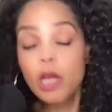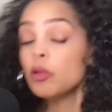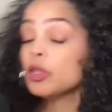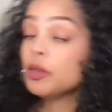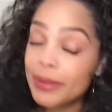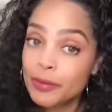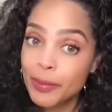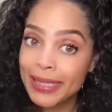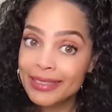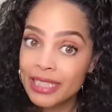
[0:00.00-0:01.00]
which
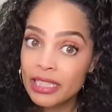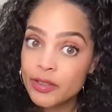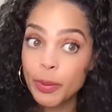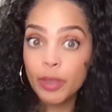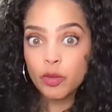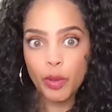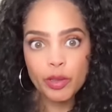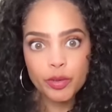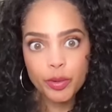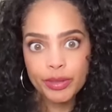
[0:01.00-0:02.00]
makes sense because
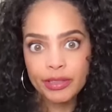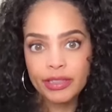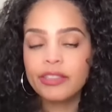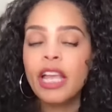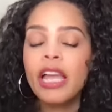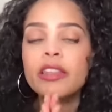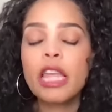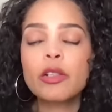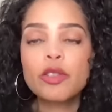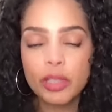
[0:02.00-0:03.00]
royal sources says they
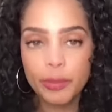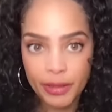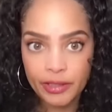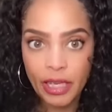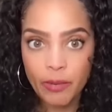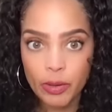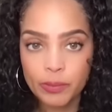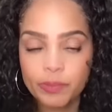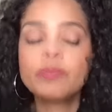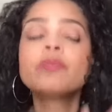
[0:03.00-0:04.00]
don't sleep in the same room.